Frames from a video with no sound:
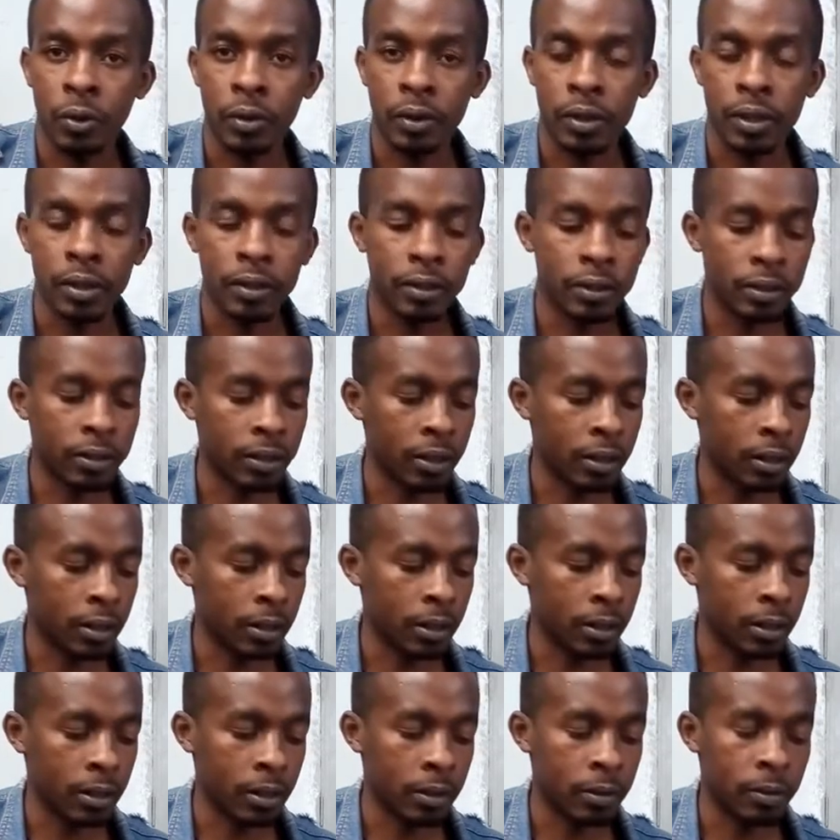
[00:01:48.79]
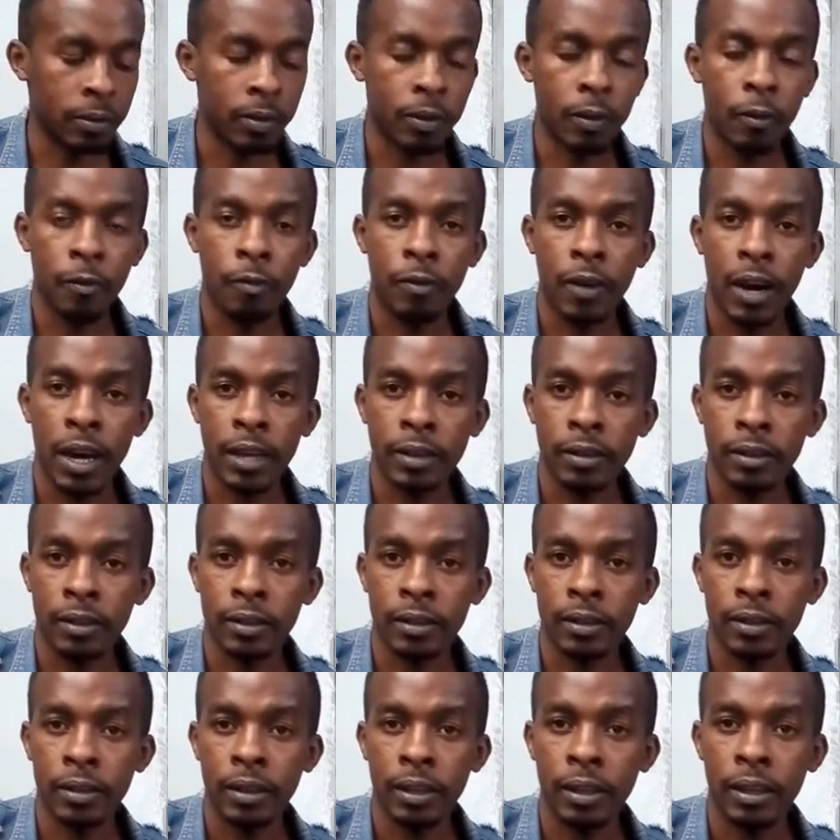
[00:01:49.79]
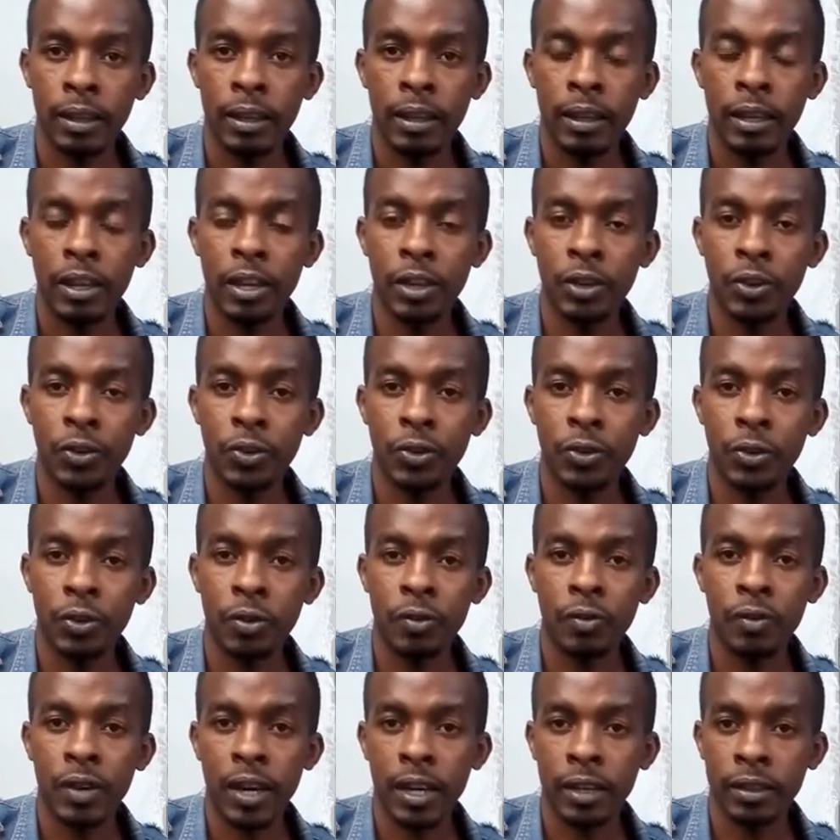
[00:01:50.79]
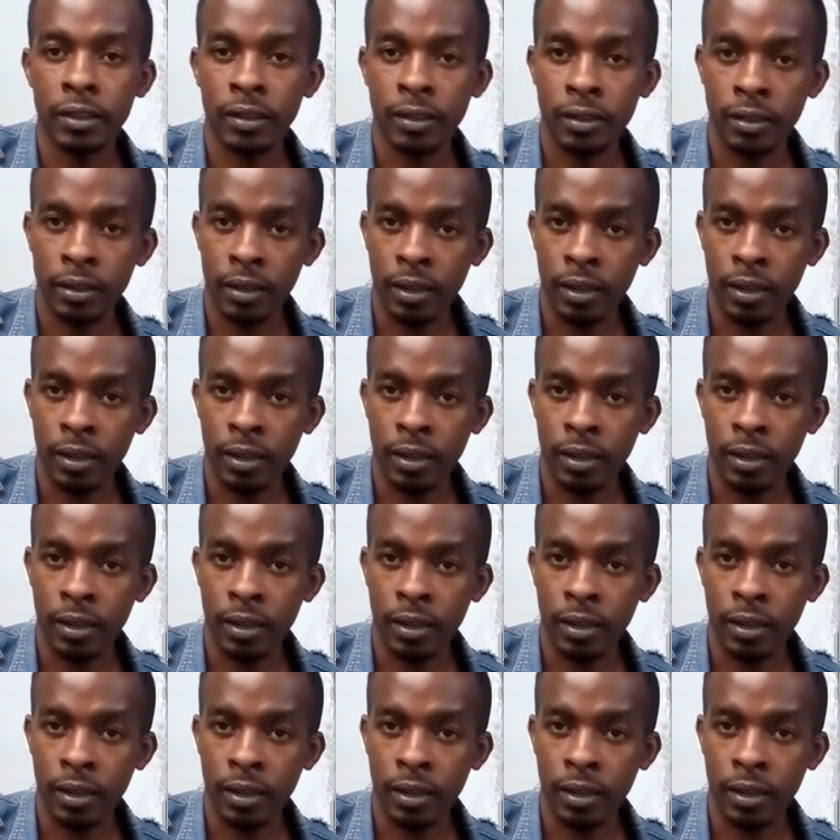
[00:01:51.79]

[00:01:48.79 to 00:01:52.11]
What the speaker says: There's the verse, intro, verse,